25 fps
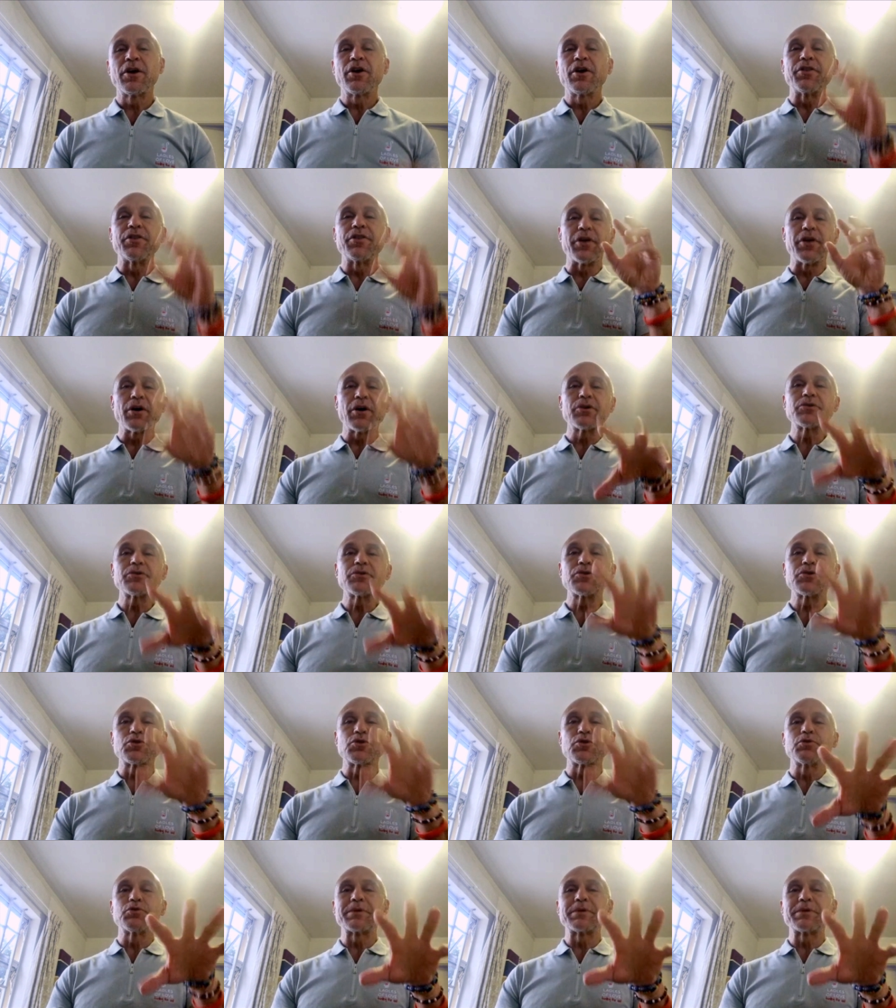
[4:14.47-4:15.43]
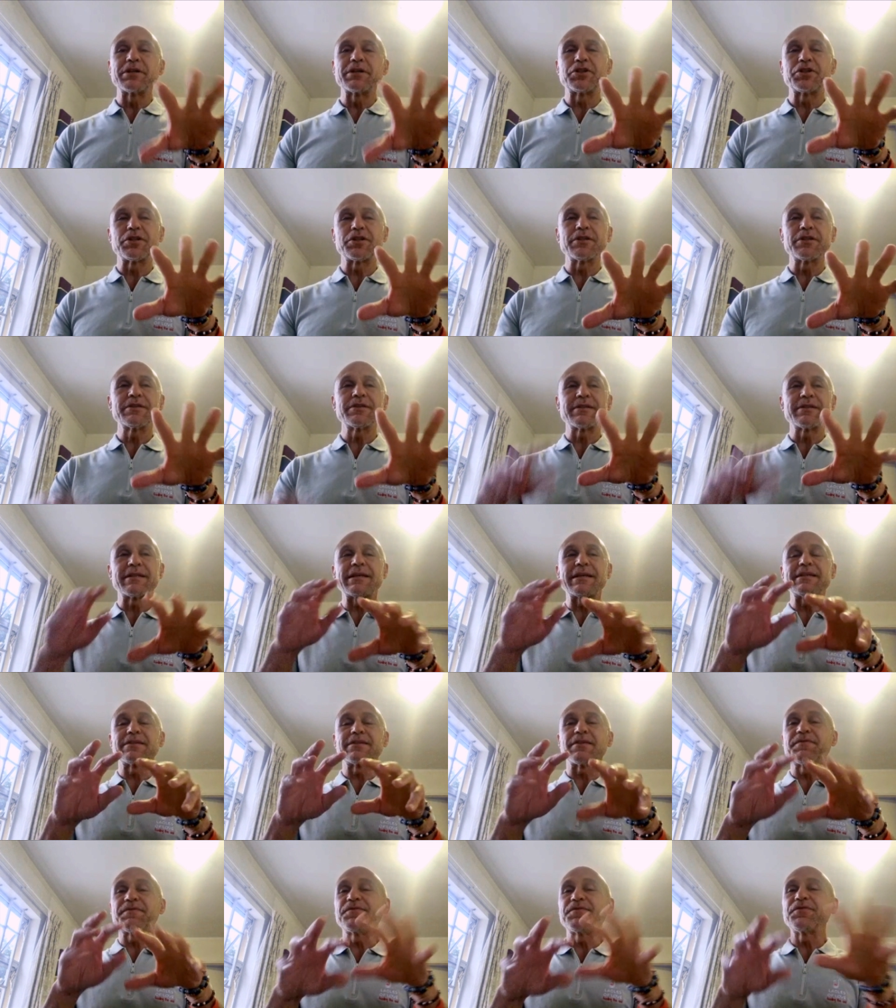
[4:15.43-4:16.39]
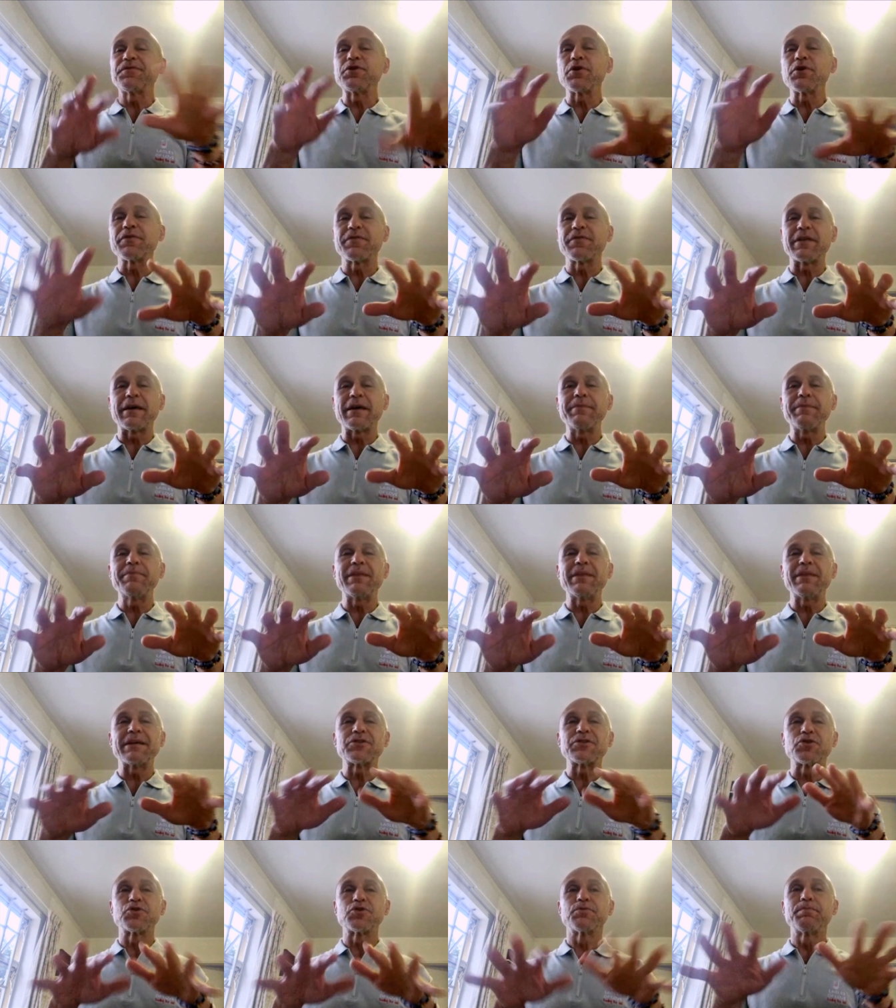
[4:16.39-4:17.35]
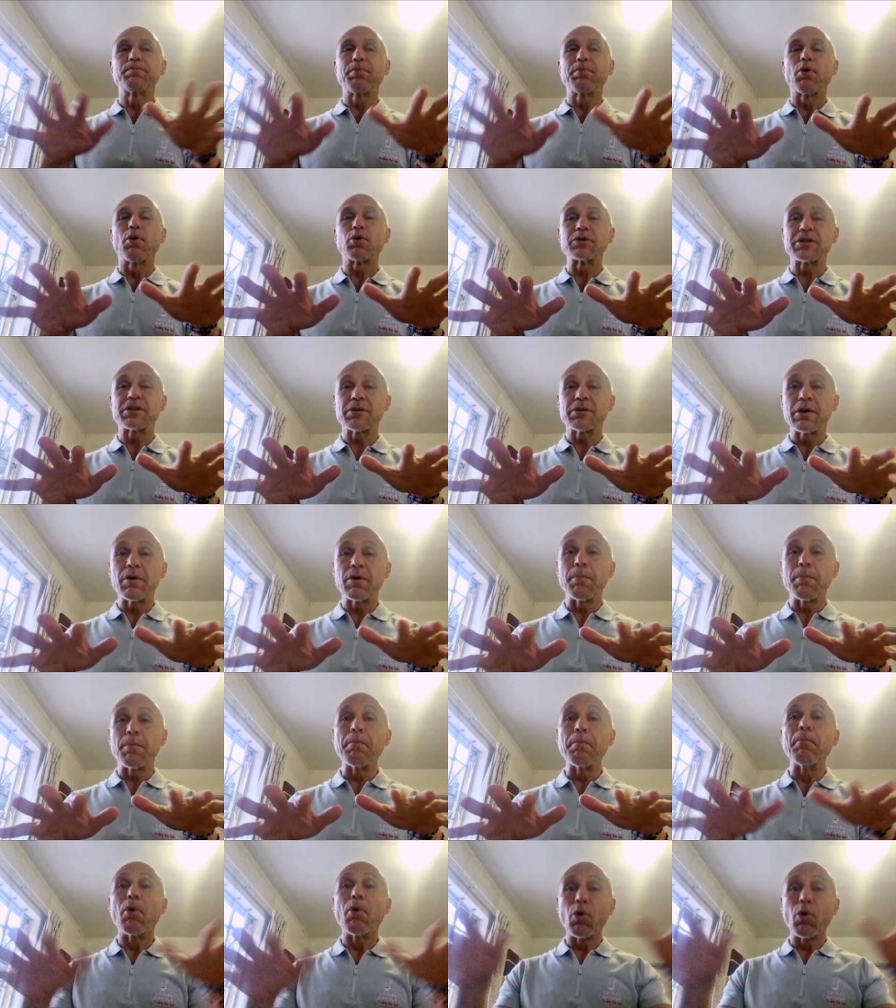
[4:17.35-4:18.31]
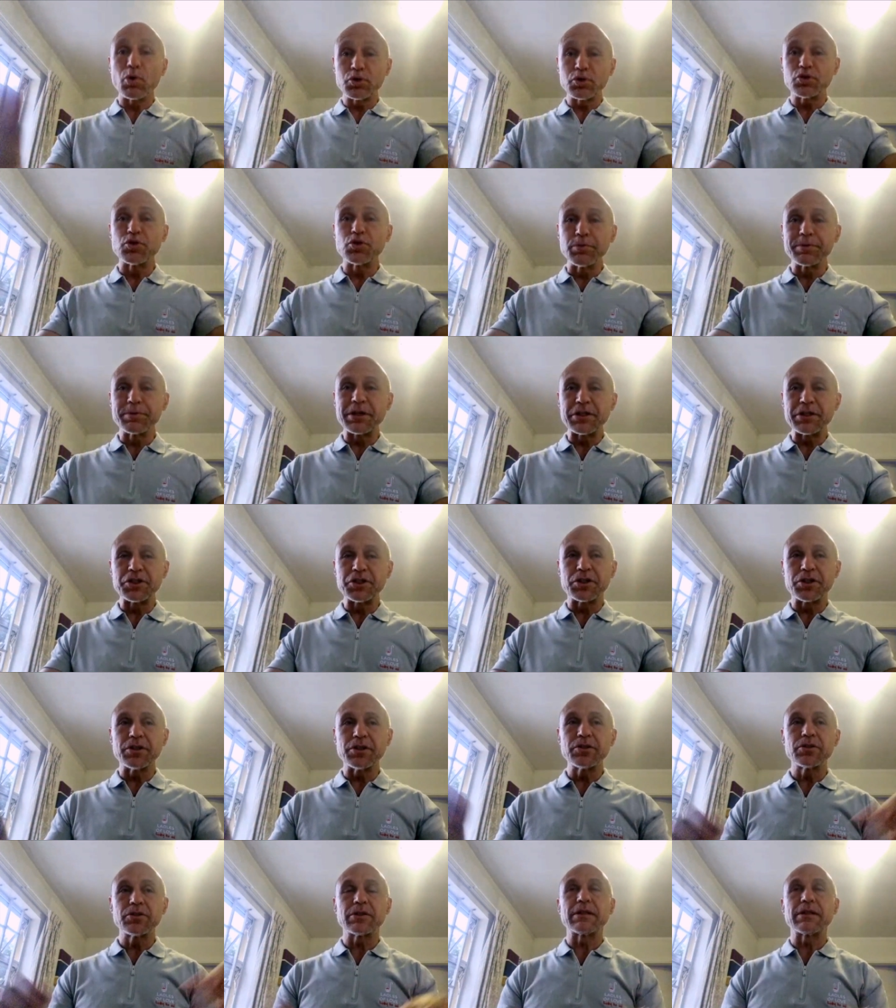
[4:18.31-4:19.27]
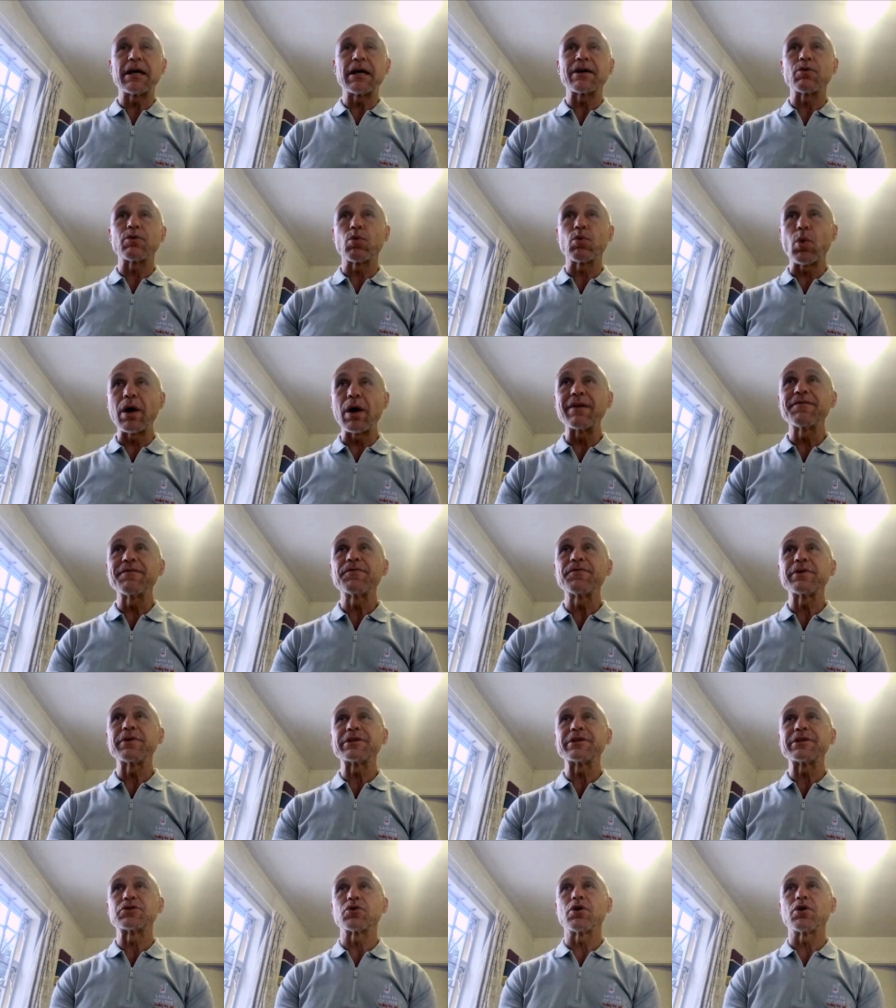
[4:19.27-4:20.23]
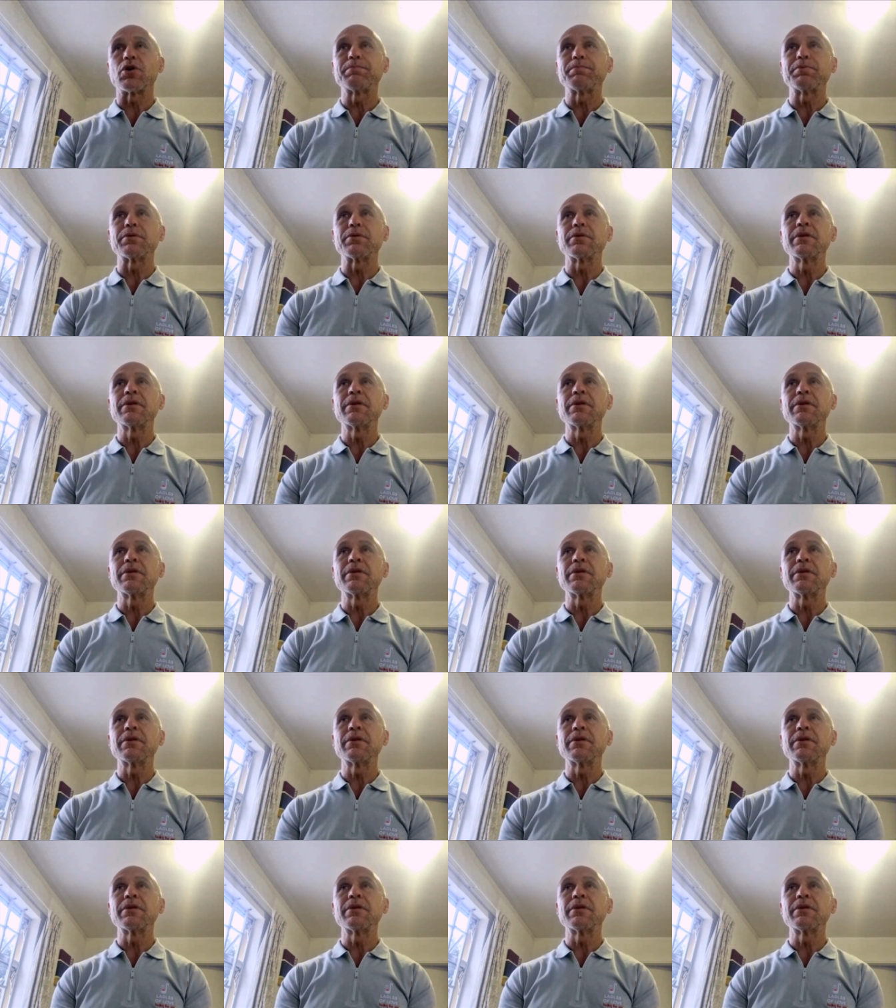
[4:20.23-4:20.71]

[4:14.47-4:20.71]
Those soup kitchens, there's a few of them that support more soup kitchens, like one, mm. for example,